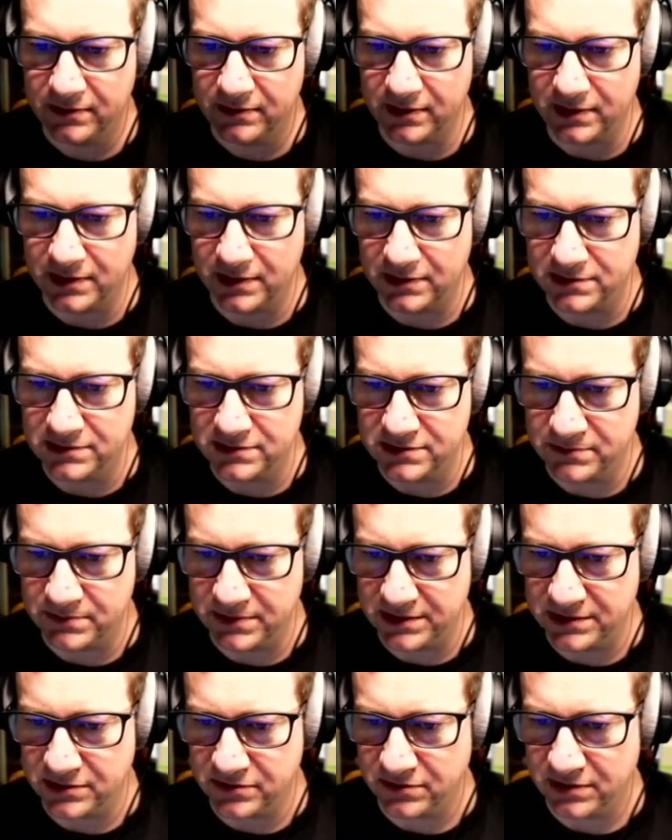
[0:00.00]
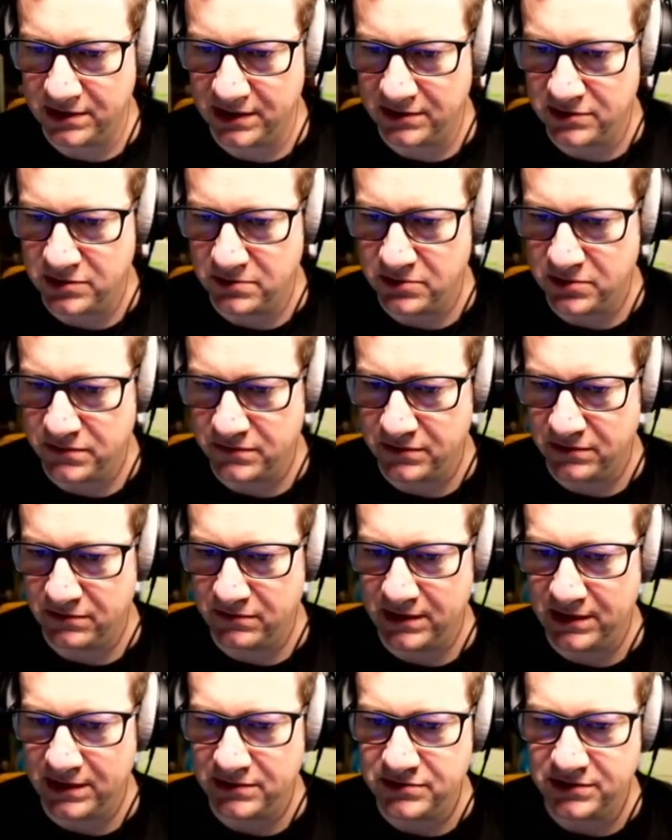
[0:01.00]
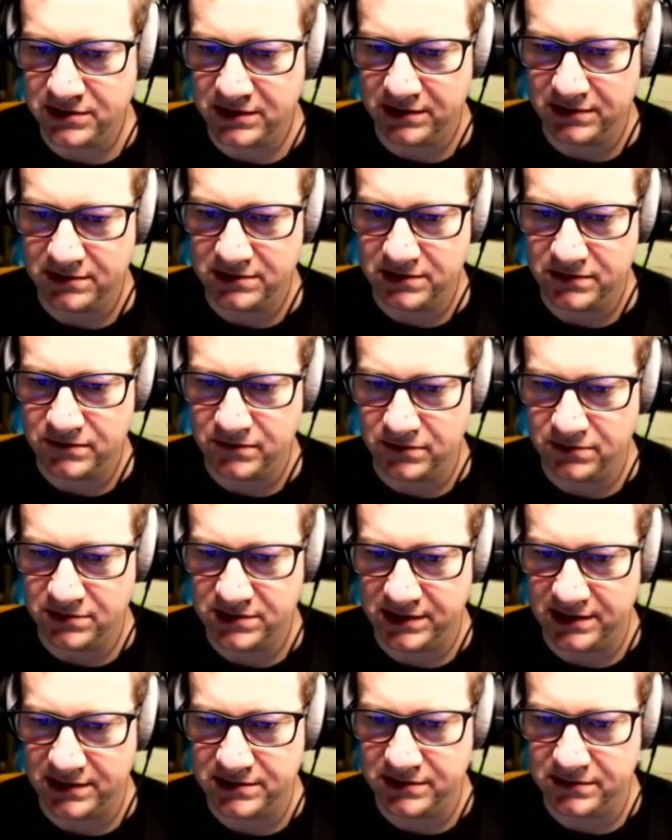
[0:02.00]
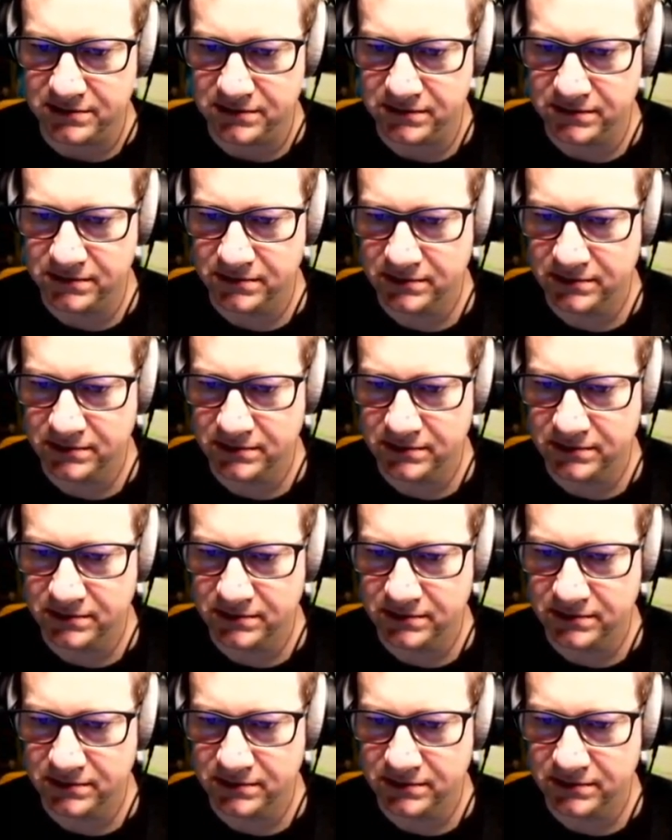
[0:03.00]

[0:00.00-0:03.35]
and depending on how you move it around you get a different set of